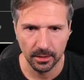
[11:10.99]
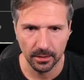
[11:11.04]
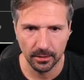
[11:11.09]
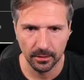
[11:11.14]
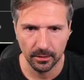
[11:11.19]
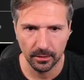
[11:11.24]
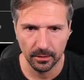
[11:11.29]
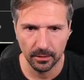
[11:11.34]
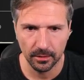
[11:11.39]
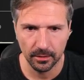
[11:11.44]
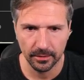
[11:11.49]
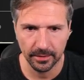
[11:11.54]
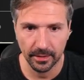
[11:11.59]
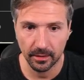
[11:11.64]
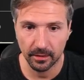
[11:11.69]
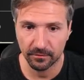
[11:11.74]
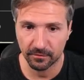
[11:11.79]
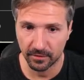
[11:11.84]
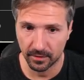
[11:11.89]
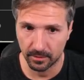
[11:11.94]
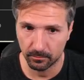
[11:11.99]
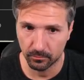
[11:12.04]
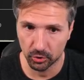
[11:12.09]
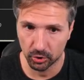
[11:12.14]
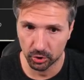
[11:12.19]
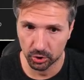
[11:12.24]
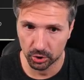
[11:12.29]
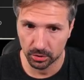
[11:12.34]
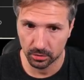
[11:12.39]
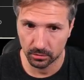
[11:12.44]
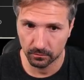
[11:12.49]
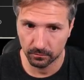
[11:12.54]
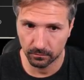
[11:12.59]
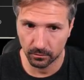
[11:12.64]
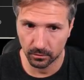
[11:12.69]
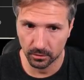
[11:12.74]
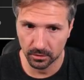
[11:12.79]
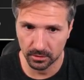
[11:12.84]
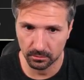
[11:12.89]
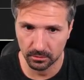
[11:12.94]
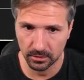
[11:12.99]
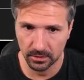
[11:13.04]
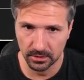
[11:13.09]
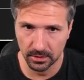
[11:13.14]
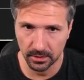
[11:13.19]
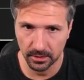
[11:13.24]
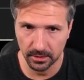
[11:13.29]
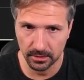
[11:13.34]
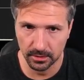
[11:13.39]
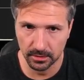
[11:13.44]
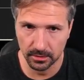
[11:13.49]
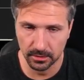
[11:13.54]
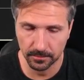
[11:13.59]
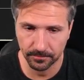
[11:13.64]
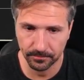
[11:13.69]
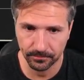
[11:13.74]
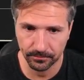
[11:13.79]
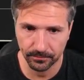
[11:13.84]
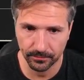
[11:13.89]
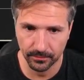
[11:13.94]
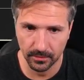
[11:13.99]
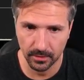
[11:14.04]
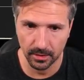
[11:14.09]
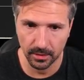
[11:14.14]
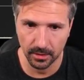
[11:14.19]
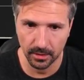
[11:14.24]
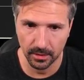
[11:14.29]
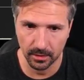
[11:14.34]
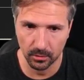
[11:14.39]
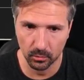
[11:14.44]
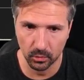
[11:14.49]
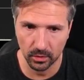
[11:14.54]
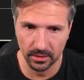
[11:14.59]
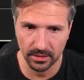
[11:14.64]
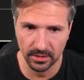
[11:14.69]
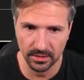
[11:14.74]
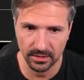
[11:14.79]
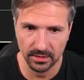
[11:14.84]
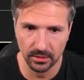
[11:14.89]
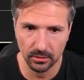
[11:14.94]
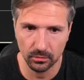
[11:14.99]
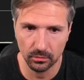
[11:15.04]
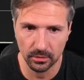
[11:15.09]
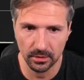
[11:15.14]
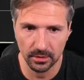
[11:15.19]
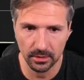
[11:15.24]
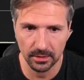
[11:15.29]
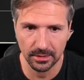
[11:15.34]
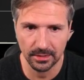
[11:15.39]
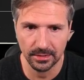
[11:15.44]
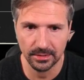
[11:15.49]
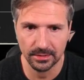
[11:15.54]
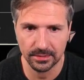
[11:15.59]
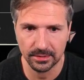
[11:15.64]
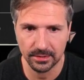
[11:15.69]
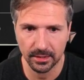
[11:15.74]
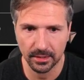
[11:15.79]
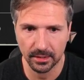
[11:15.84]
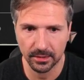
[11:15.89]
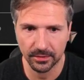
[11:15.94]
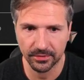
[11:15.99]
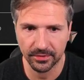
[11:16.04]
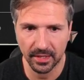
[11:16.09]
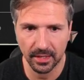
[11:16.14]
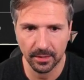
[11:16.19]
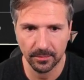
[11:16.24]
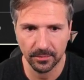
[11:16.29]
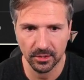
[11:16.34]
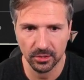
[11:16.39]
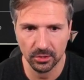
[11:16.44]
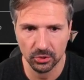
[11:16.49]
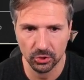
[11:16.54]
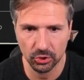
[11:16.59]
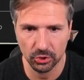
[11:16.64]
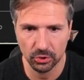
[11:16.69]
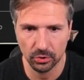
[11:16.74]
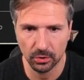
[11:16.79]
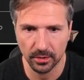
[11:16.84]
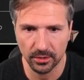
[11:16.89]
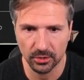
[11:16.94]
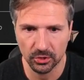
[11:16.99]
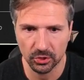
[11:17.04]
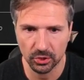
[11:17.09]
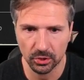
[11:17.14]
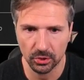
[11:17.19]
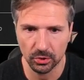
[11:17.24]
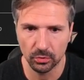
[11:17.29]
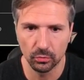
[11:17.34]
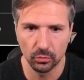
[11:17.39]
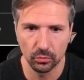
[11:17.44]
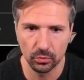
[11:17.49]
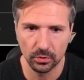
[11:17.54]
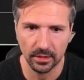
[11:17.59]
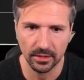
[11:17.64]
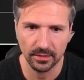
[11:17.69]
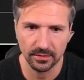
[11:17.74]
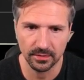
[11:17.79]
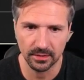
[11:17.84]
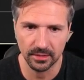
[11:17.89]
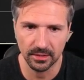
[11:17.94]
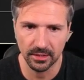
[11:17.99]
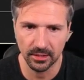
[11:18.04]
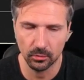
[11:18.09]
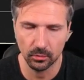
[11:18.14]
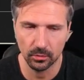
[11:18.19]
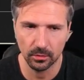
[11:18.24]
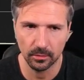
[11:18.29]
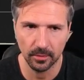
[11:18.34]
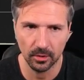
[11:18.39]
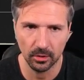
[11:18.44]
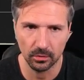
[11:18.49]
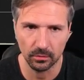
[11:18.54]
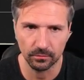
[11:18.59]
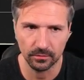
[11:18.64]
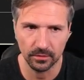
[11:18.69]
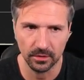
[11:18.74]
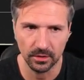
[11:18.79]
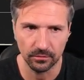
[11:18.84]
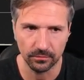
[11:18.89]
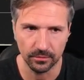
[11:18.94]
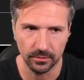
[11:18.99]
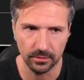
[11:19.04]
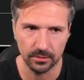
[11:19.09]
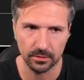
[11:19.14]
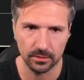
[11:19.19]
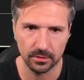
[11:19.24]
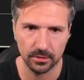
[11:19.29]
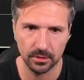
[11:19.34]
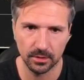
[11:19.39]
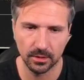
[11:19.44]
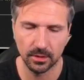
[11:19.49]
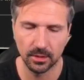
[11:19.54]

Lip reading: They have ambush, 4-3 stats. And when this unit is dealt damage, your HQ gets equal amount of defense.